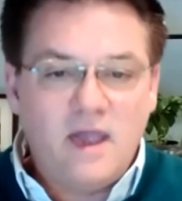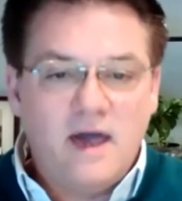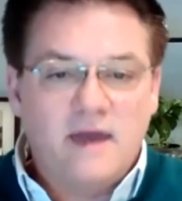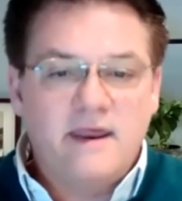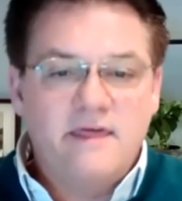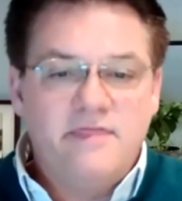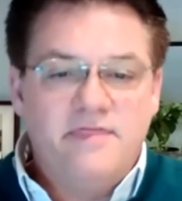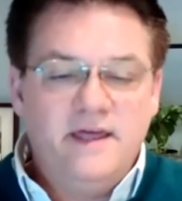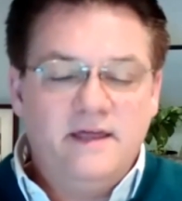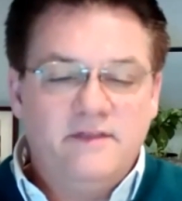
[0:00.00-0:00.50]

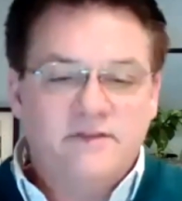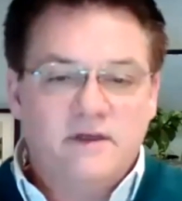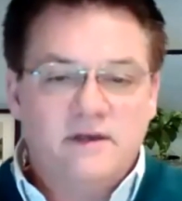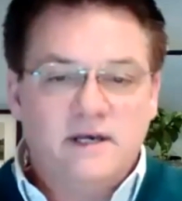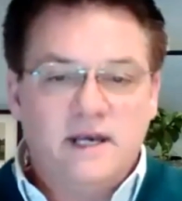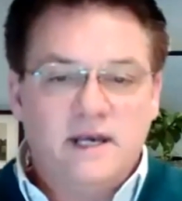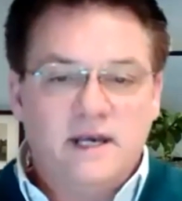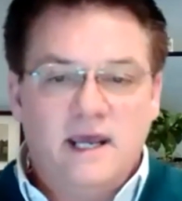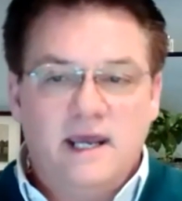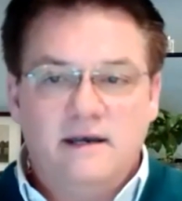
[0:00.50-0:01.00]
and i think
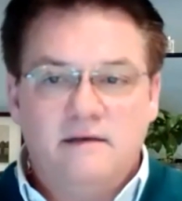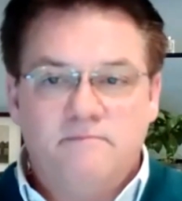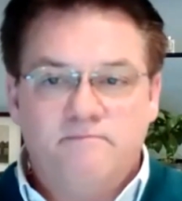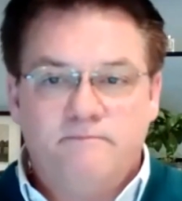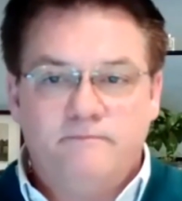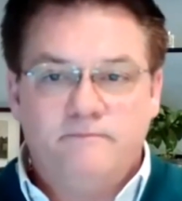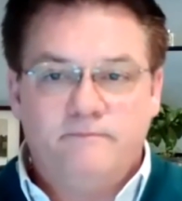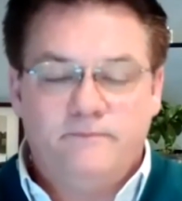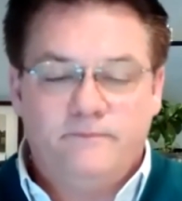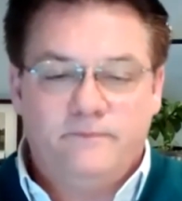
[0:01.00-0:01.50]
that
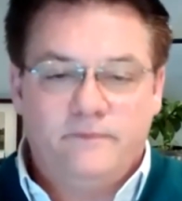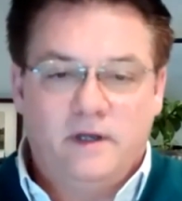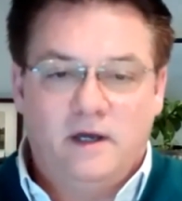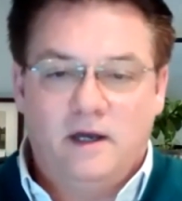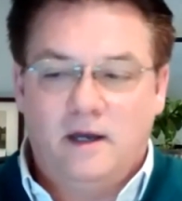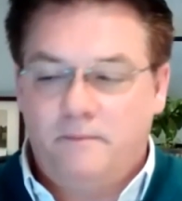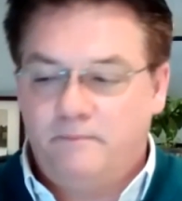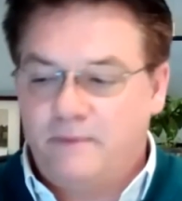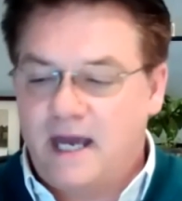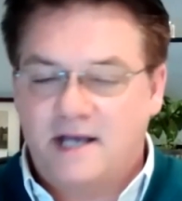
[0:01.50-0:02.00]
in
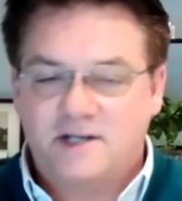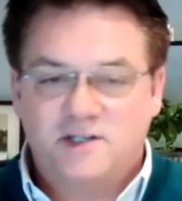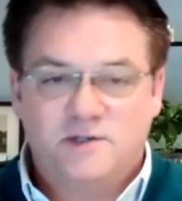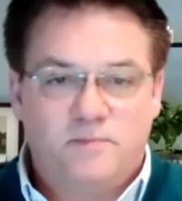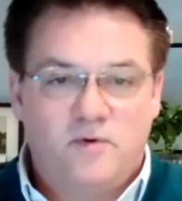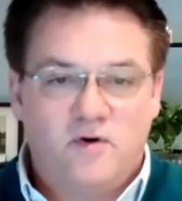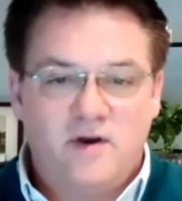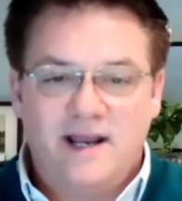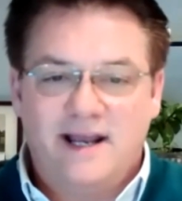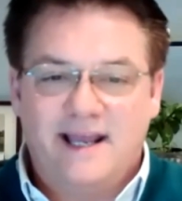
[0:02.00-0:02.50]
um,
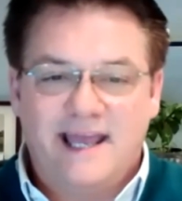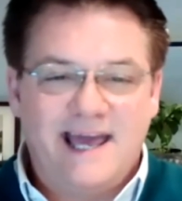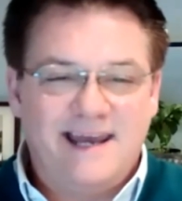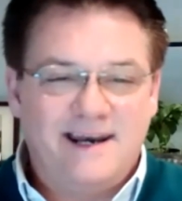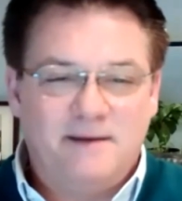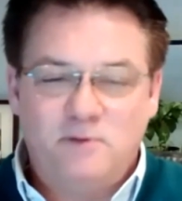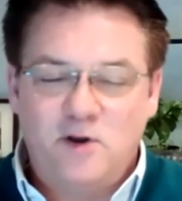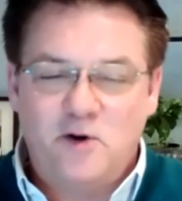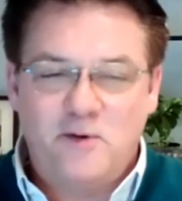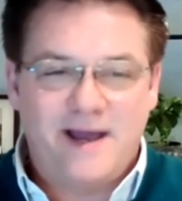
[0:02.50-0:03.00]
Asbury,
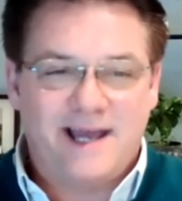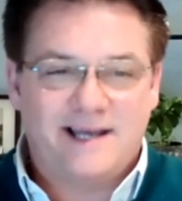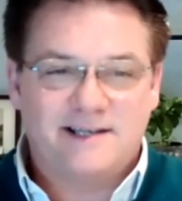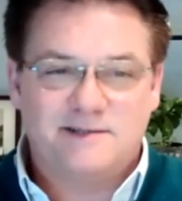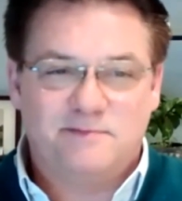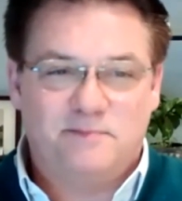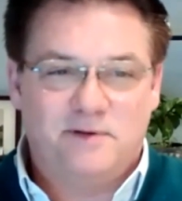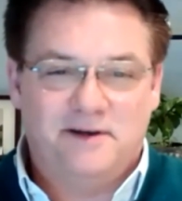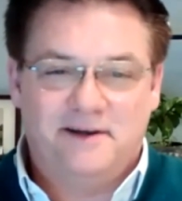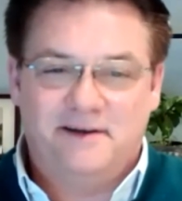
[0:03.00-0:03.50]
again, I'm no
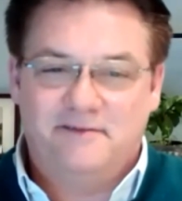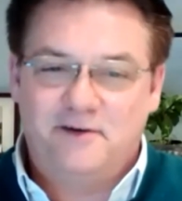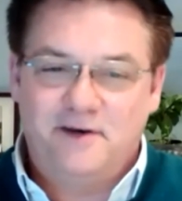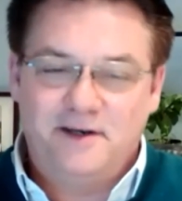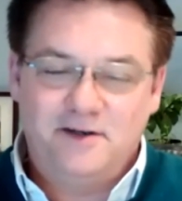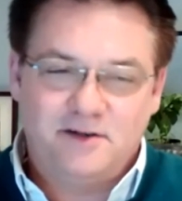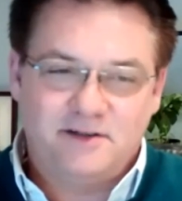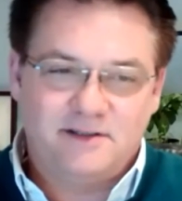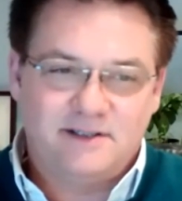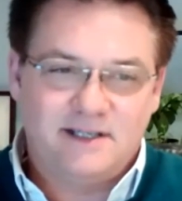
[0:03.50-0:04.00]
expert. I've
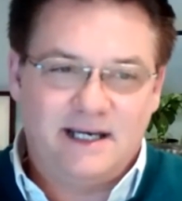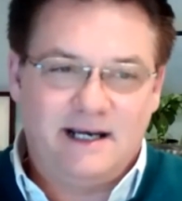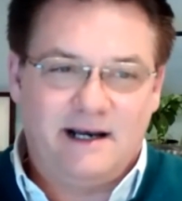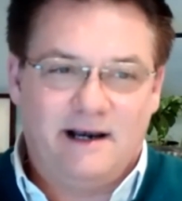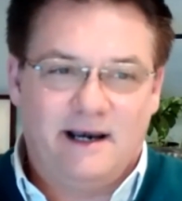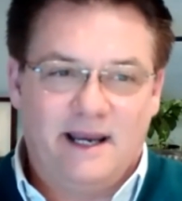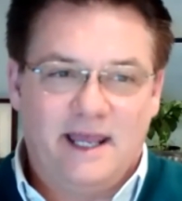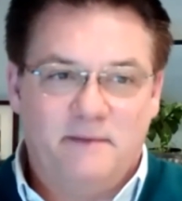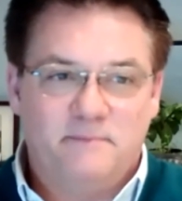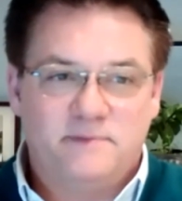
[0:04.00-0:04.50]
only just
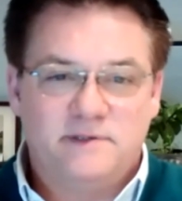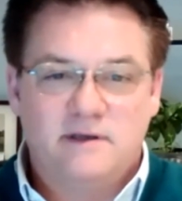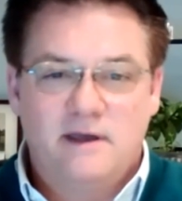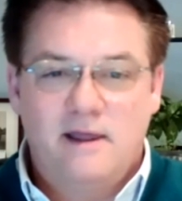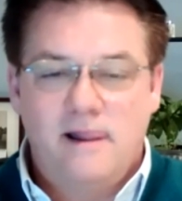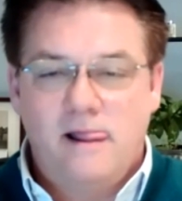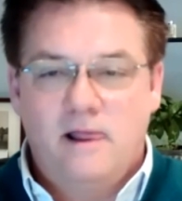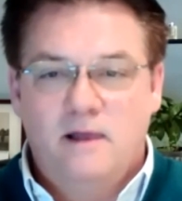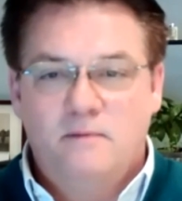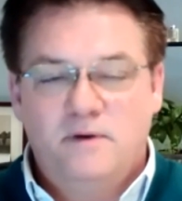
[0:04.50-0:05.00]
seen clips,
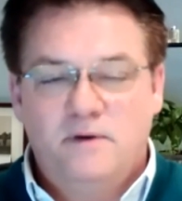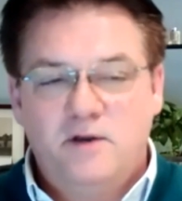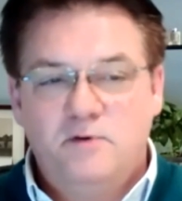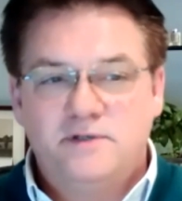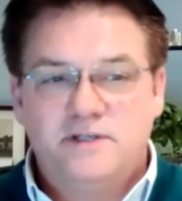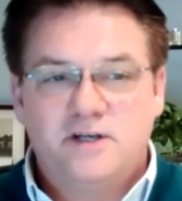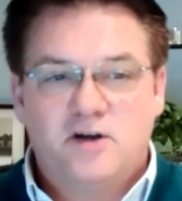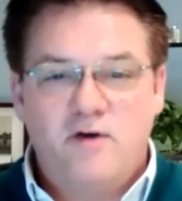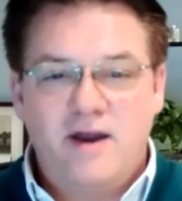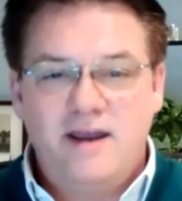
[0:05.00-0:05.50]
but there
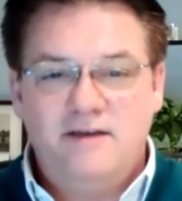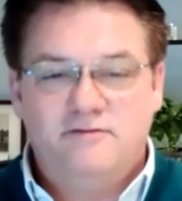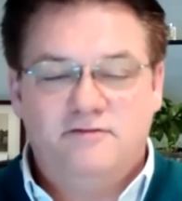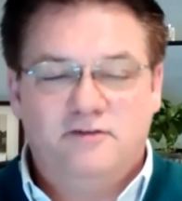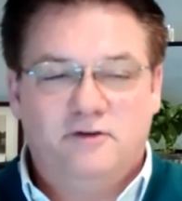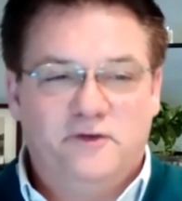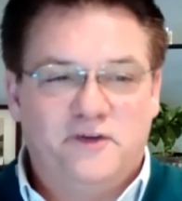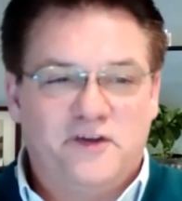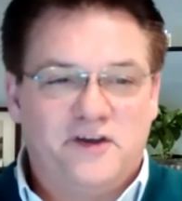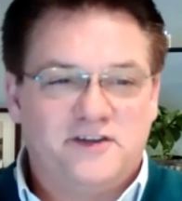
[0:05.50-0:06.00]
was a
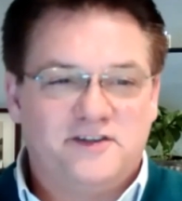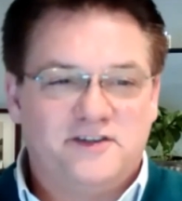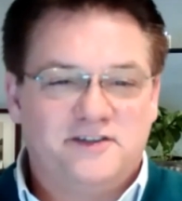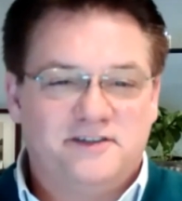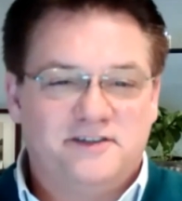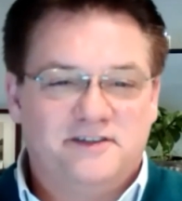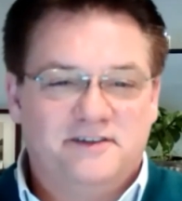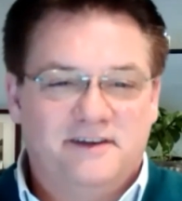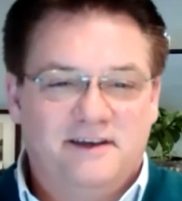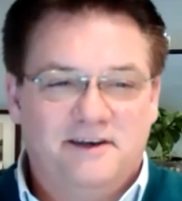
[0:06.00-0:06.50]

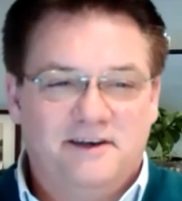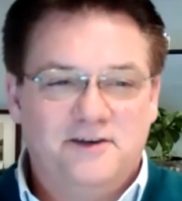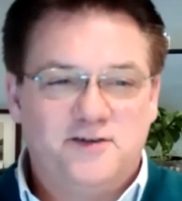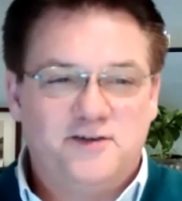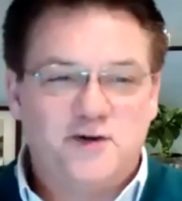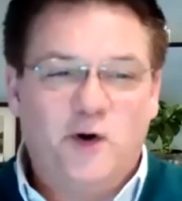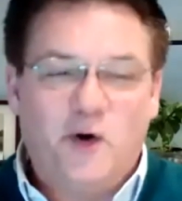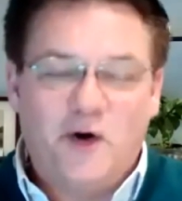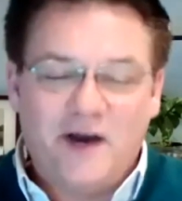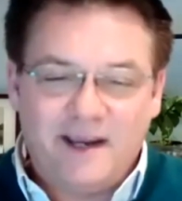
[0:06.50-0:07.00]
gratefulness and a
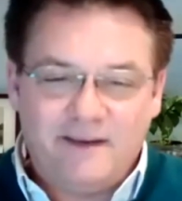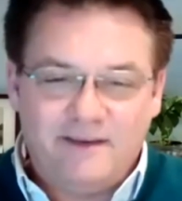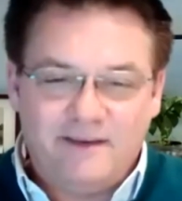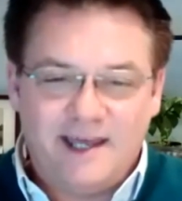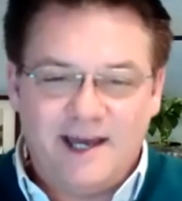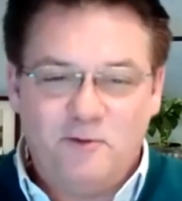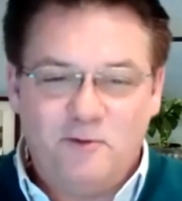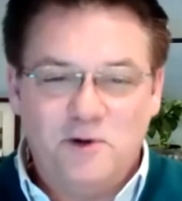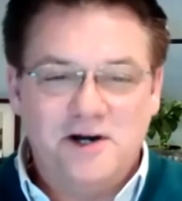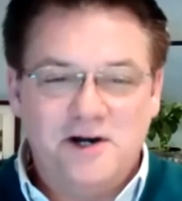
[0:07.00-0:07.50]
joy
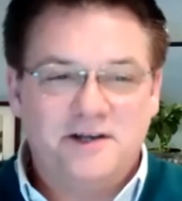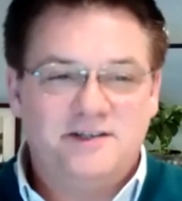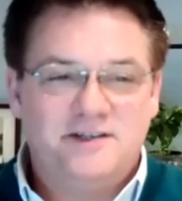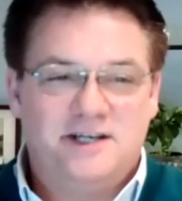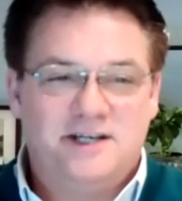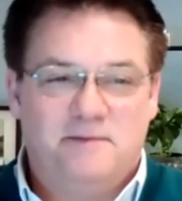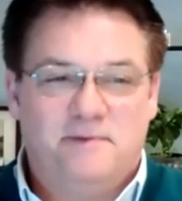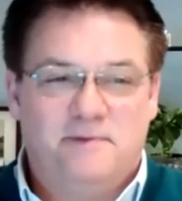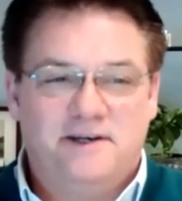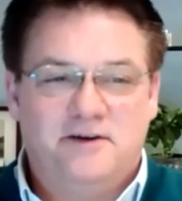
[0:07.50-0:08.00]
in their
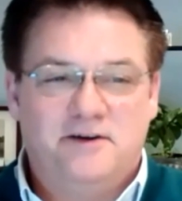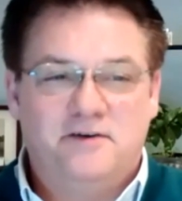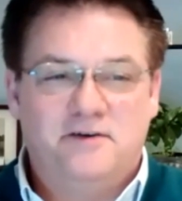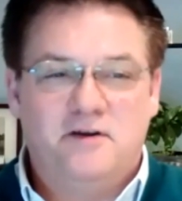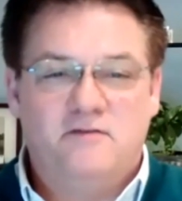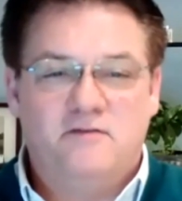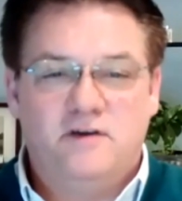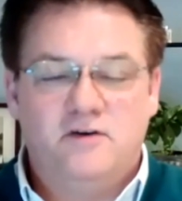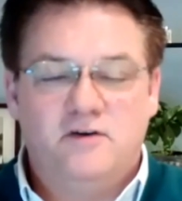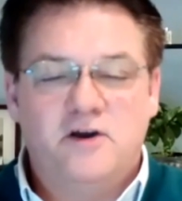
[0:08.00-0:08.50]
worship. I don't
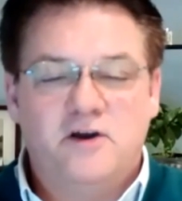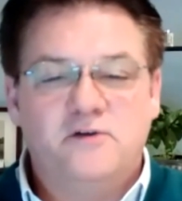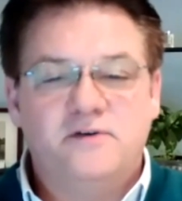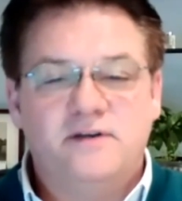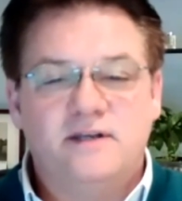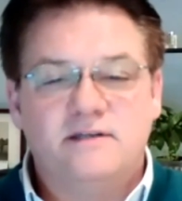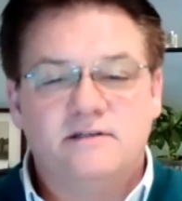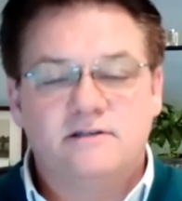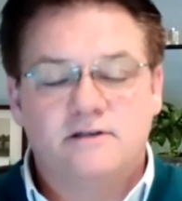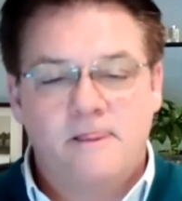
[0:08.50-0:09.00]
know if you
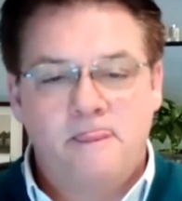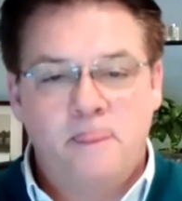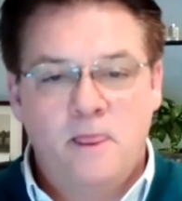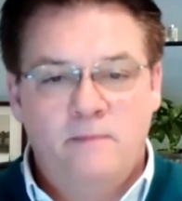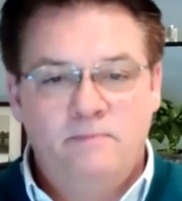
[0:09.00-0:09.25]
noticed,